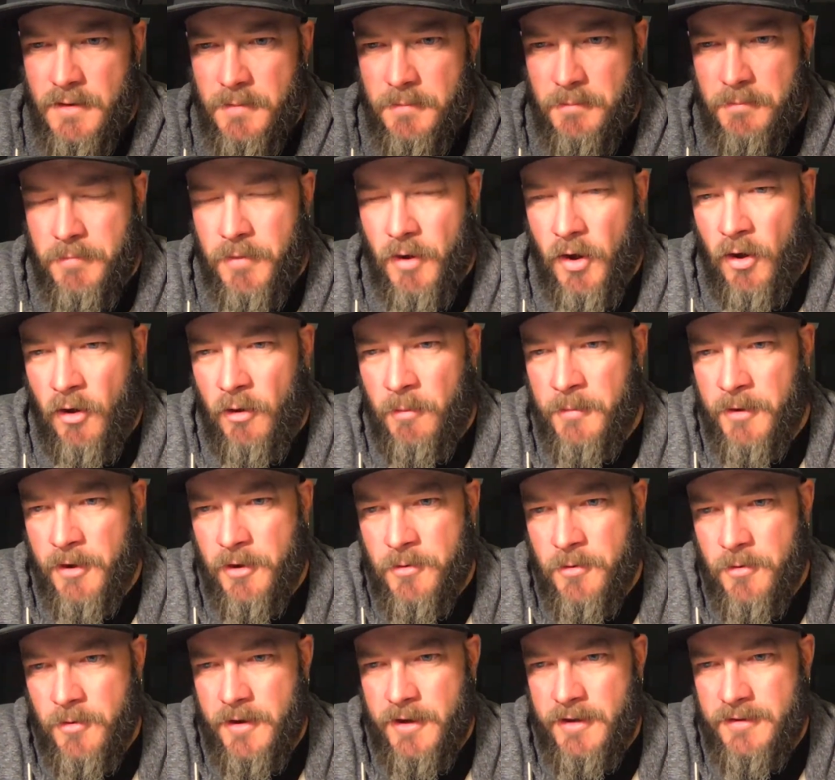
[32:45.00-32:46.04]
Paul
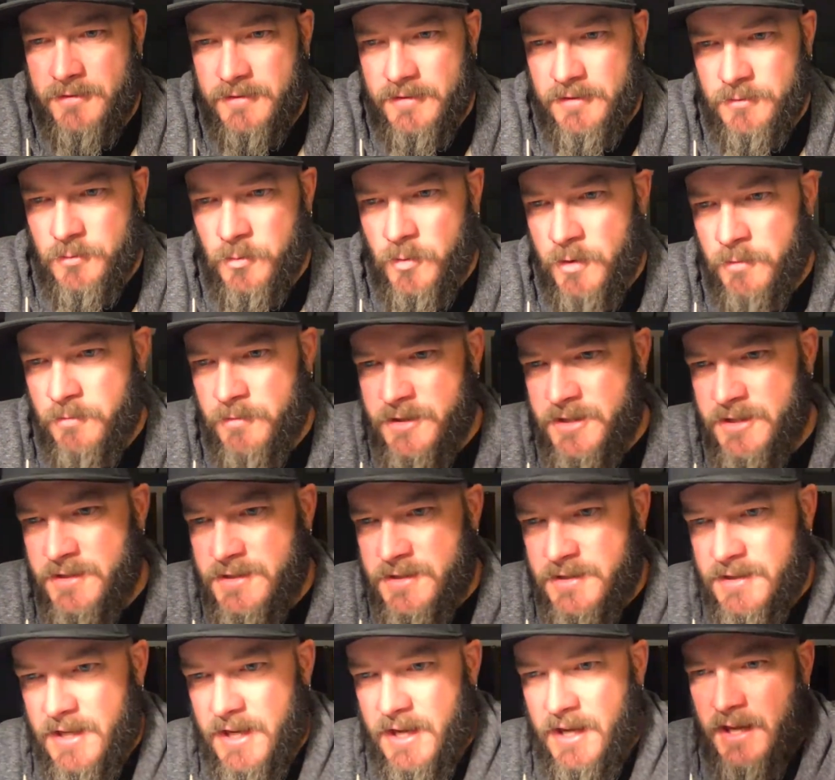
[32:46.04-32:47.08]
McCoy says, "What would you
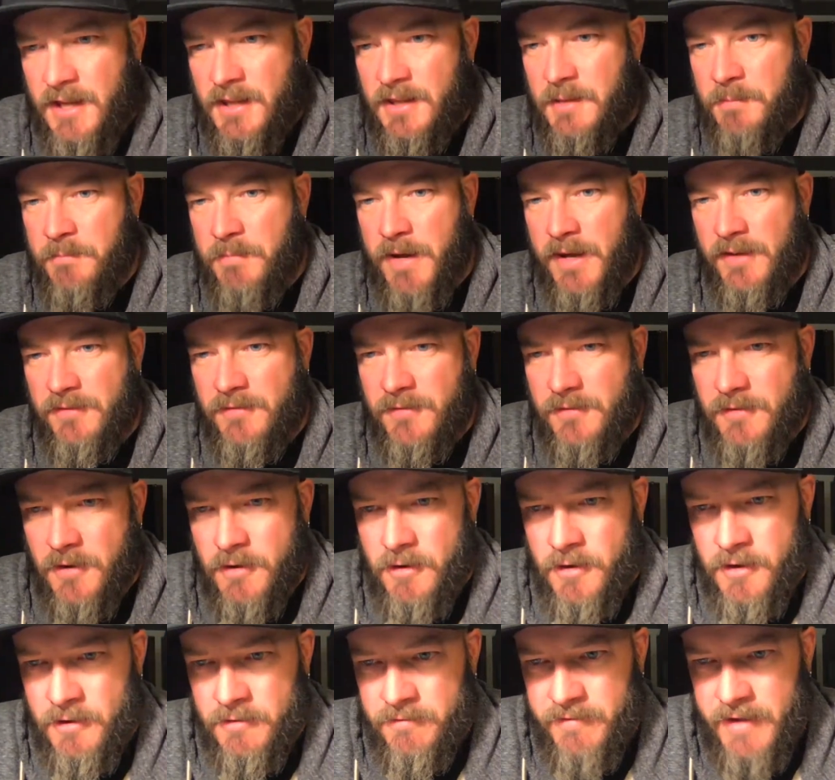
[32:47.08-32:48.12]
say the best
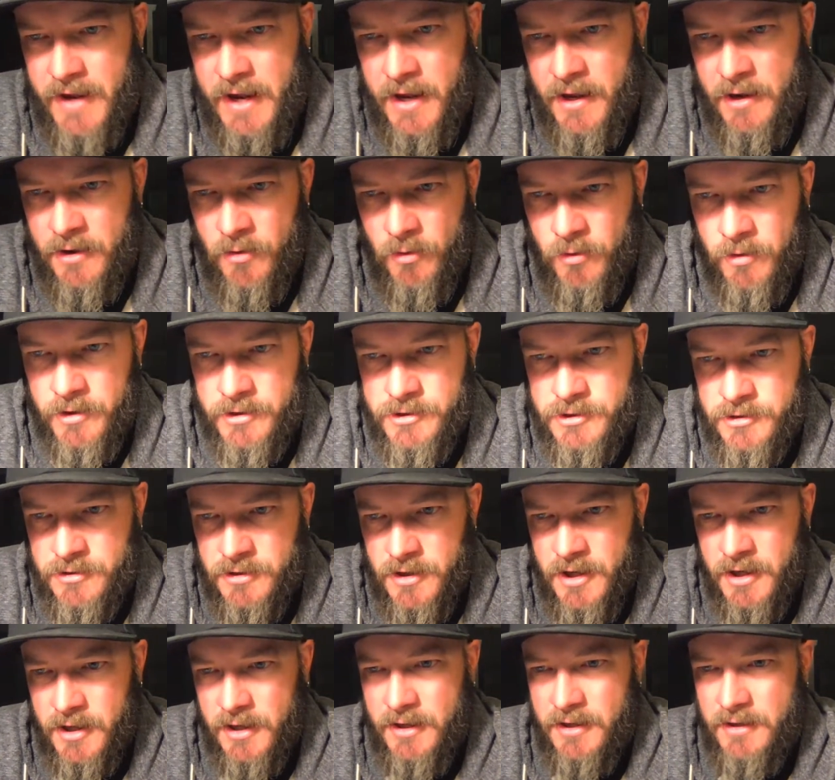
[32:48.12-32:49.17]
starter van or
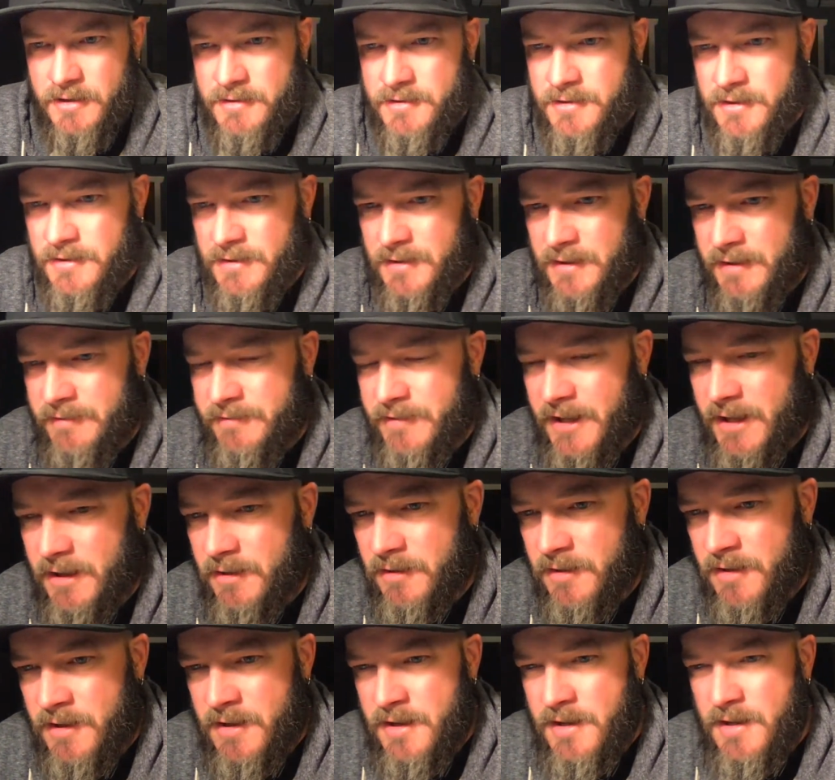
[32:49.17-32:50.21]
truck to live
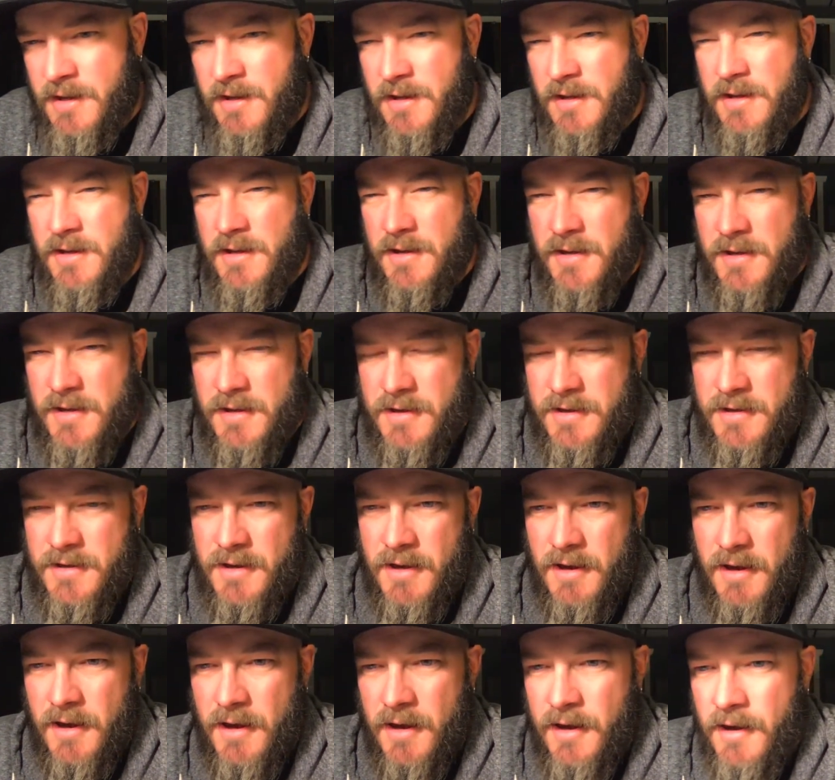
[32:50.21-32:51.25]
in?"
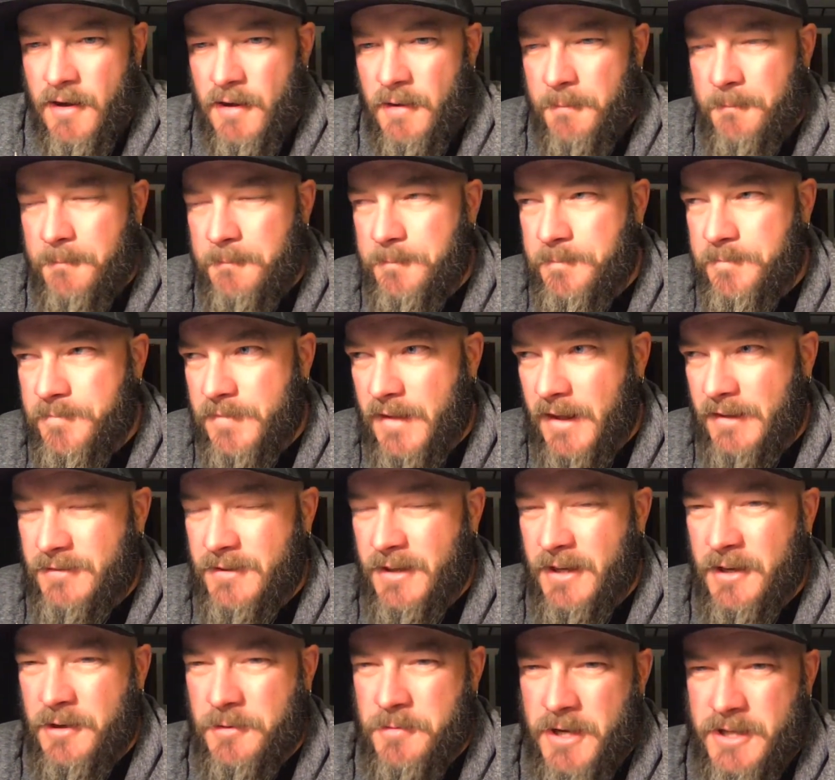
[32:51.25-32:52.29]
That's a
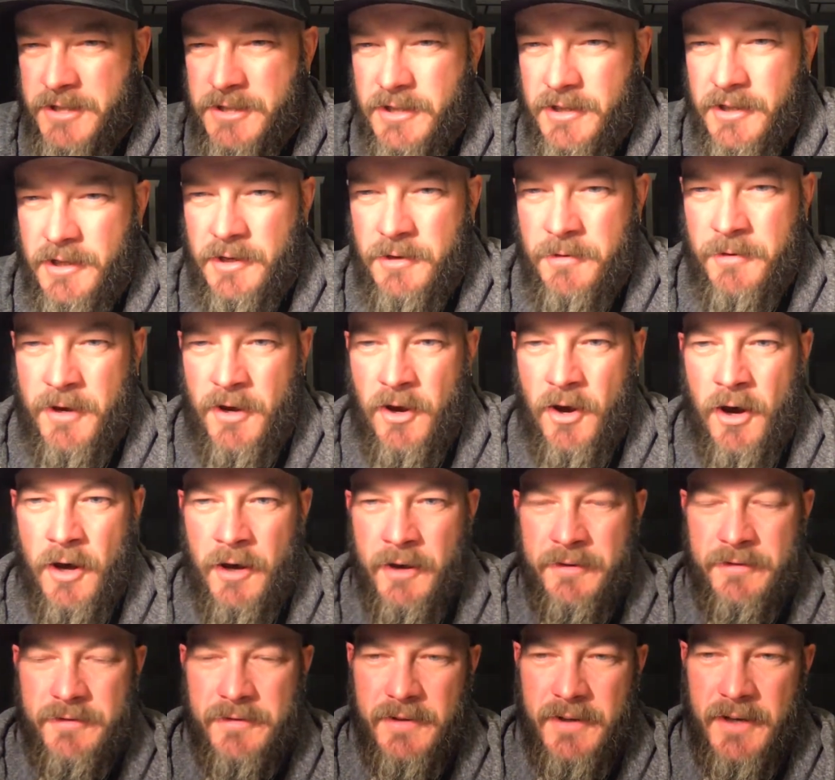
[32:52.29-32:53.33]
good question. You know what?
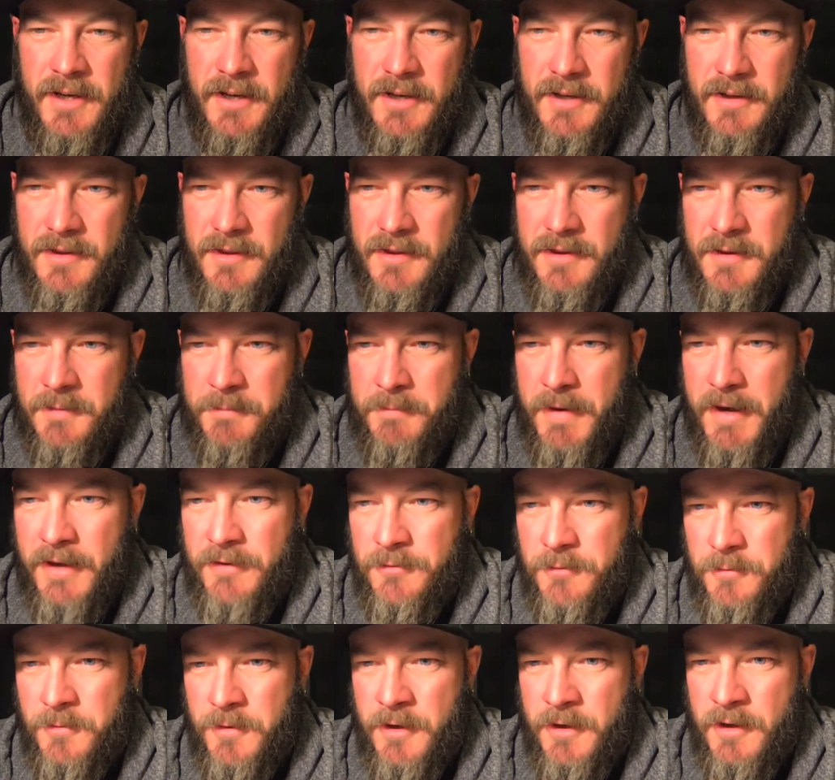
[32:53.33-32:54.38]
Honestly, the
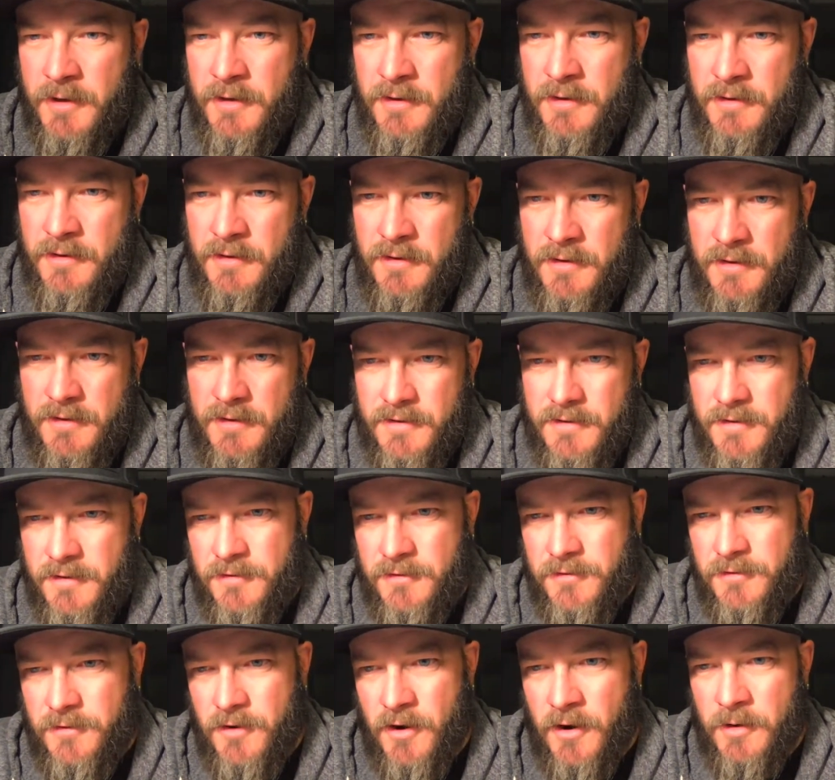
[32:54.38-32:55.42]
best one to
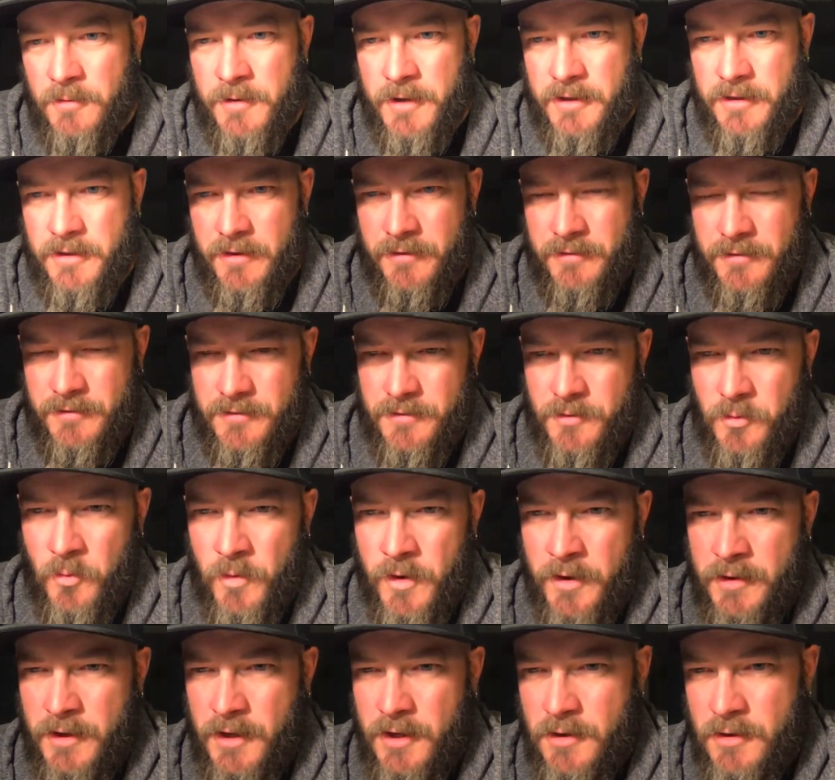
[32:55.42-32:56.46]
start with is the
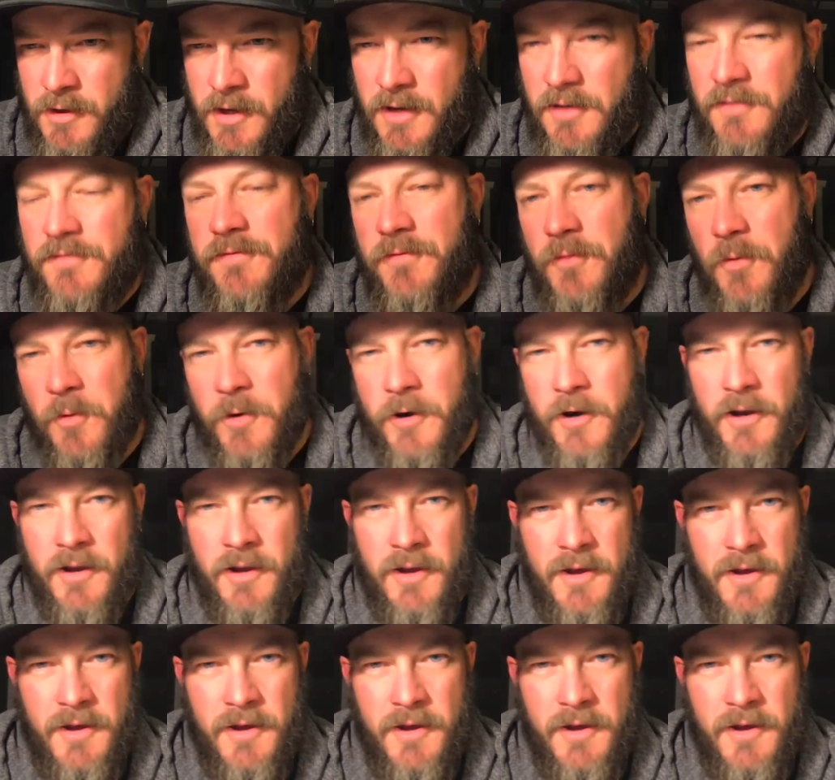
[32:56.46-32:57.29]
one that you can afford.